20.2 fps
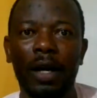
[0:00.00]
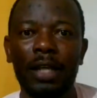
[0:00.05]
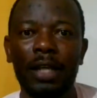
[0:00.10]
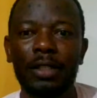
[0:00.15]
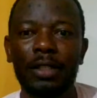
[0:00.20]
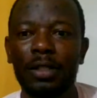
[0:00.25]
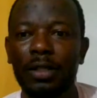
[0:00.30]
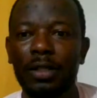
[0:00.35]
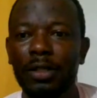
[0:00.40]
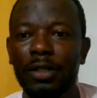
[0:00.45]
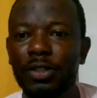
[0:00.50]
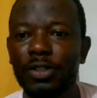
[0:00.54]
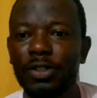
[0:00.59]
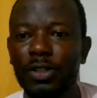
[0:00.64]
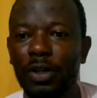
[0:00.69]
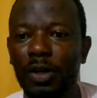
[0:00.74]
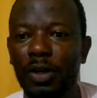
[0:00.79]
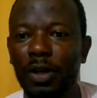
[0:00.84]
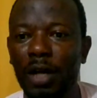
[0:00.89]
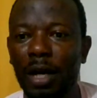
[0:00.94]
All right,
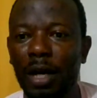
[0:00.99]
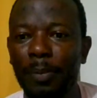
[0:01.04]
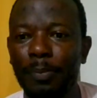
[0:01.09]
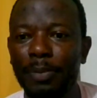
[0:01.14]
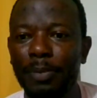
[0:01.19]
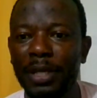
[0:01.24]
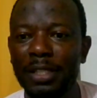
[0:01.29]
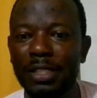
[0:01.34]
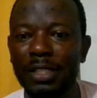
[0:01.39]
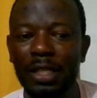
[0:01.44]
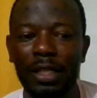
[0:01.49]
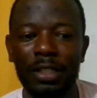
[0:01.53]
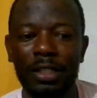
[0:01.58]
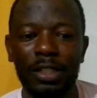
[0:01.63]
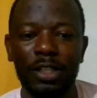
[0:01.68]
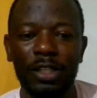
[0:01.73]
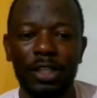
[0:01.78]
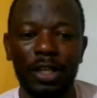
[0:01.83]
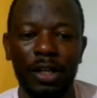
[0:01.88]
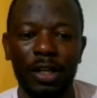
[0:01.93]
so I'm
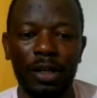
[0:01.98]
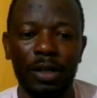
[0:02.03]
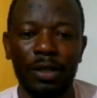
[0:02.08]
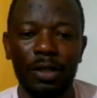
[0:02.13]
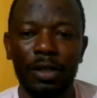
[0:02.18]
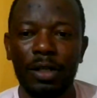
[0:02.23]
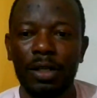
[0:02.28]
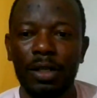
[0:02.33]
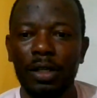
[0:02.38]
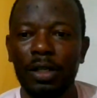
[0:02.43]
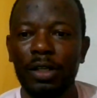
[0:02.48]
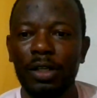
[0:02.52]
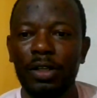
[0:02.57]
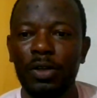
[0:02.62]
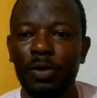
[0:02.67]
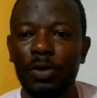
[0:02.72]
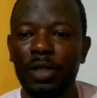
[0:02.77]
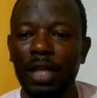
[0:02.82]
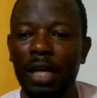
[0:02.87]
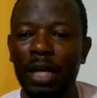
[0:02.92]
pasting it here.
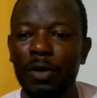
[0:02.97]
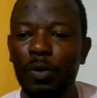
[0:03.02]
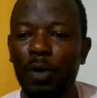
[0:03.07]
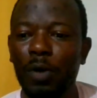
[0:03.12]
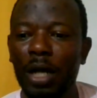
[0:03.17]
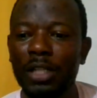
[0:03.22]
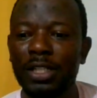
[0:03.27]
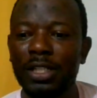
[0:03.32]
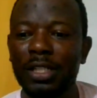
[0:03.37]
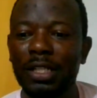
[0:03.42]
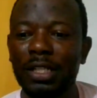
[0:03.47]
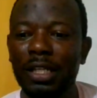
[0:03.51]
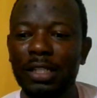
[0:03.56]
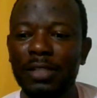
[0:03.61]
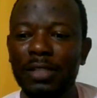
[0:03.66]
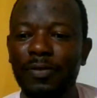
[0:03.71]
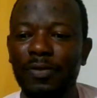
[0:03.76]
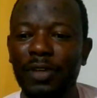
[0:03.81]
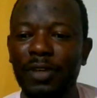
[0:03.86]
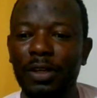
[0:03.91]
You can watch
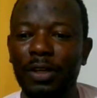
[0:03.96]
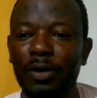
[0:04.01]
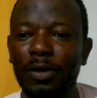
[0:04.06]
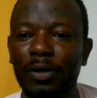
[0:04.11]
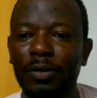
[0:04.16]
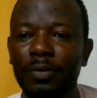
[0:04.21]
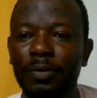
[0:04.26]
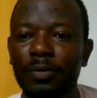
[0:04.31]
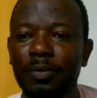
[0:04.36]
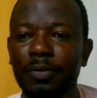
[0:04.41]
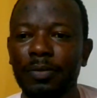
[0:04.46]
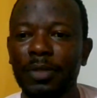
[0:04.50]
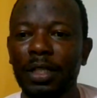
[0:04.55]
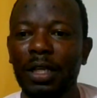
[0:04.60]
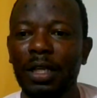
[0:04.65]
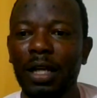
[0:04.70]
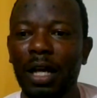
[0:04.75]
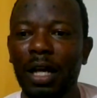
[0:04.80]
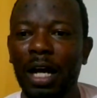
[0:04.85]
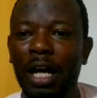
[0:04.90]
this video
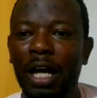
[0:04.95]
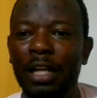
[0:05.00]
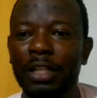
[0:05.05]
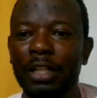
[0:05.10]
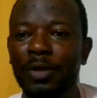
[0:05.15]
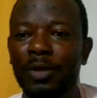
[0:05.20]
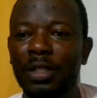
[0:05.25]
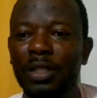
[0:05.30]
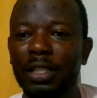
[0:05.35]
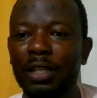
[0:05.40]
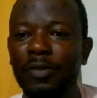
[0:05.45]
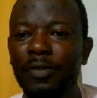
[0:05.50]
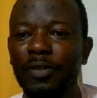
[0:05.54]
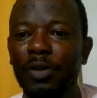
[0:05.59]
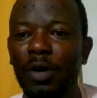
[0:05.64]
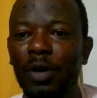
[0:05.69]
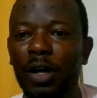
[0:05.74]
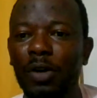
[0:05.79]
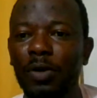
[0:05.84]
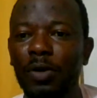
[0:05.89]
and it will give
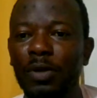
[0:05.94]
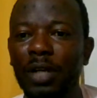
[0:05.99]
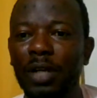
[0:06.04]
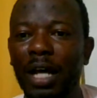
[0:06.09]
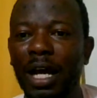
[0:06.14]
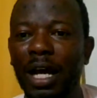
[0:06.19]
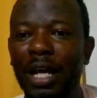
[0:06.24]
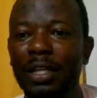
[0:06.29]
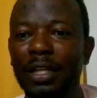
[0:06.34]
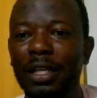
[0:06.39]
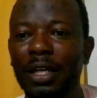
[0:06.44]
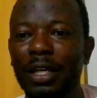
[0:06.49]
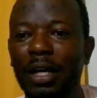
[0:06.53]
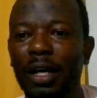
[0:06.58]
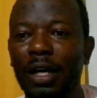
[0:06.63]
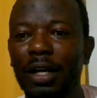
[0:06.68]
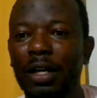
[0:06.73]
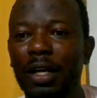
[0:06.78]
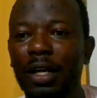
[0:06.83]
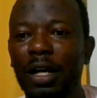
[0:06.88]
you a good
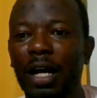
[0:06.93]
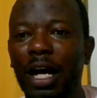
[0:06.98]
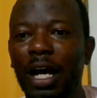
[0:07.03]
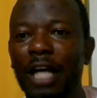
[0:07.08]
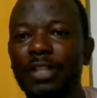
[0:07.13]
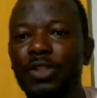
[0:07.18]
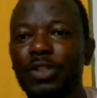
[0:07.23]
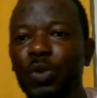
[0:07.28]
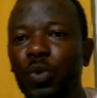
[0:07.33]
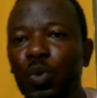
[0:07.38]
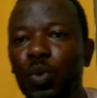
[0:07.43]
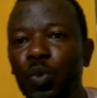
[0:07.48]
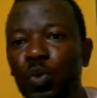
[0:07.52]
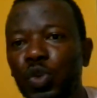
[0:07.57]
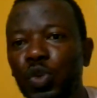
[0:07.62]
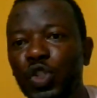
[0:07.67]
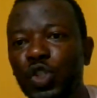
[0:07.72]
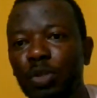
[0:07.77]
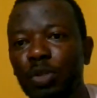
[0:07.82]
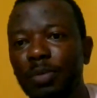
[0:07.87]
idea as to
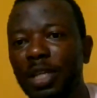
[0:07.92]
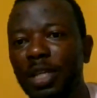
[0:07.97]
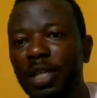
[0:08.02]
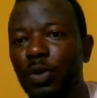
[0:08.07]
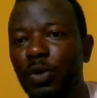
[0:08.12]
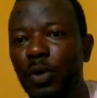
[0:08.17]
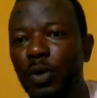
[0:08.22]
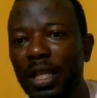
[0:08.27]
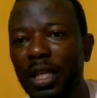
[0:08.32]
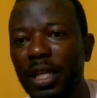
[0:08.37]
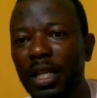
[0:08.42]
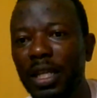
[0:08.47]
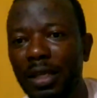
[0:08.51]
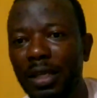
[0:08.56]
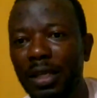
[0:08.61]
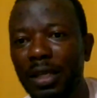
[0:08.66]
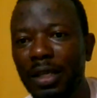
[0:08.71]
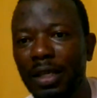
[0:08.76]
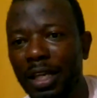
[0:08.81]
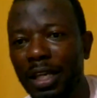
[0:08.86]
who should be doing
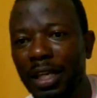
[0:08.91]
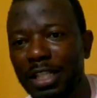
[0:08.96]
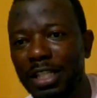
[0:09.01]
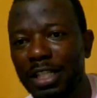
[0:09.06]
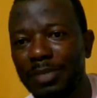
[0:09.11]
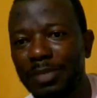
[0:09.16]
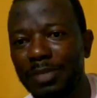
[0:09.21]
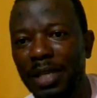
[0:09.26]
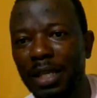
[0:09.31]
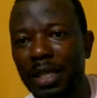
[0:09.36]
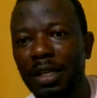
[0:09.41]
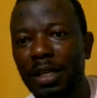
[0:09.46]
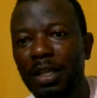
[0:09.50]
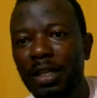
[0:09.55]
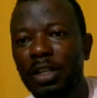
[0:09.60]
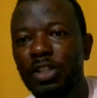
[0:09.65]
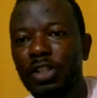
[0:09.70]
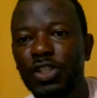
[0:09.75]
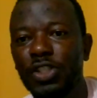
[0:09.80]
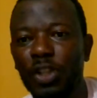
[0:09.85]

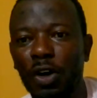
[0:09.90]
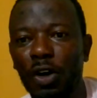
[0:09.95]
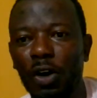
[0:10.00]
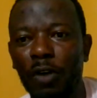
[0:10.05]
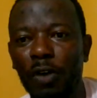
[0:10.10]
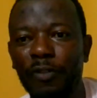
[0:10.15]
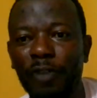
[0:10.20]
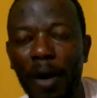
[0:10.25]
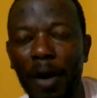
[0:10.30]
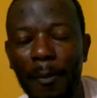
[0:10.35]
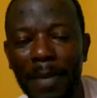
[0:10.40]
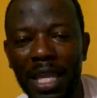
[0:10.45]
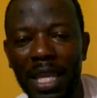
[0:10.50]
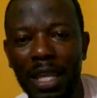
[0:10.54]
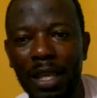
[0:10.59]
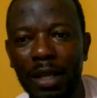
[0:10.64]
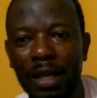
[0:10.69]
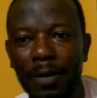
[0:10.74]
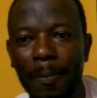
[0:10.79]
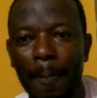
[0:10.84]
HSB. So for
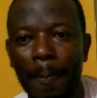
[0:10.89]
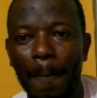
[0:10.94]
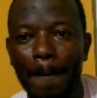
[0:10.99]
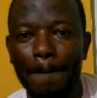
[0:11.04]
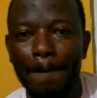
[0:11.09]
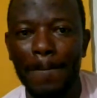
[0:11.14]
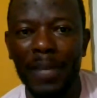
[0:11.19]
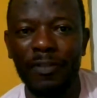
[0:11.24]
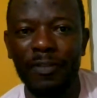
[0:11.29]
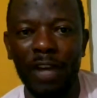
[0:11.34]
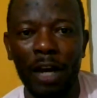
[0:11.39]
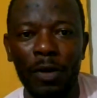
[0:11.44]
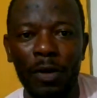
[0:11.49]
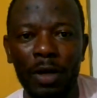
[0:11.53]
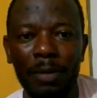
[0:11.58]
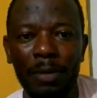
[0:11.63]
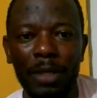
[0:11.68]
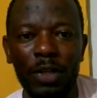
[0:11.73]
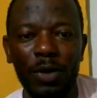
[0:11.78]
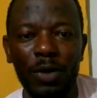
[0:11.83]
me, if you are
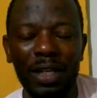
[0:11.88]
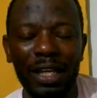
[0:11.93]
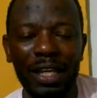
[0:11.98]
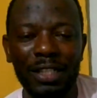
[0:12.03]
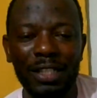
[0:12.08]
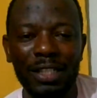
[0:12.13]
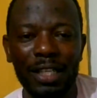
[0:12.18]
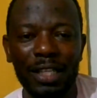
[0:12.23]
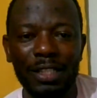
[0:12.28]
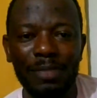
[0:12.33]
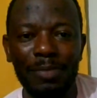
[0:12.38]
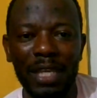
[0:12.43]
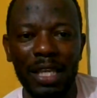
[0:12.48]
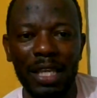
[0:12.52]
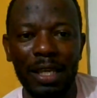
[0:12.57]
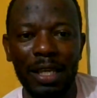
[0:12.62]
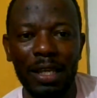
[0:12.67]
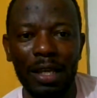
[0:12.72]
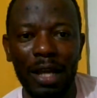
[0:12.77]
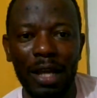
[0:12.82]
going to be doing
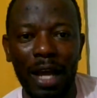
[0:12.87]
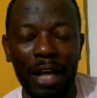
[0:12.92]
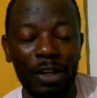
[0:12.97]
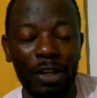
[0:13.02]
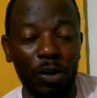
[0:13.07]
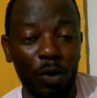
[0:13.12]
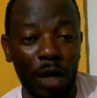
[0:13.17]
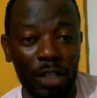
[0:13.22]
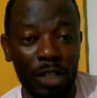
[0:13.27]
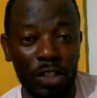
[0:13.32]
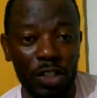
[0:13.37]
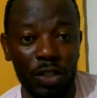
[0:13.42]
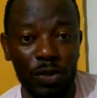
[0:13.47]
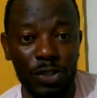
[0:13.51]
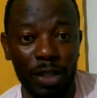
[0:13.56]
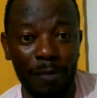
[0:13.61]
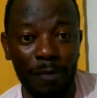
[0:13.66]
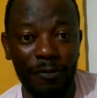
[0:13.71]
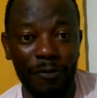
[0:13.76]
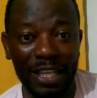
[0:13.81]
HSB and you want to do
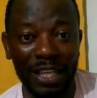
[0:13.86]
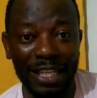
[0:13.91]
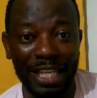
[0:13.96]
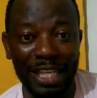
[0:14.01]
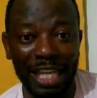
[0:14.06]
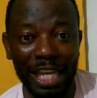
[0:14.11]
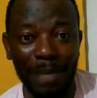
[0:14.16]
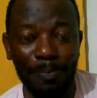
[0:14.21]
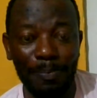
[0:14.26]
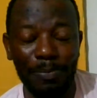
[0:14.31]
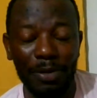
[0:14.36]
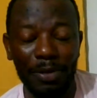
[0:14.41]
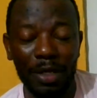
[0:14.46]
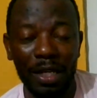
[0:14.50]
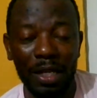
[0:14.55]
something Cape,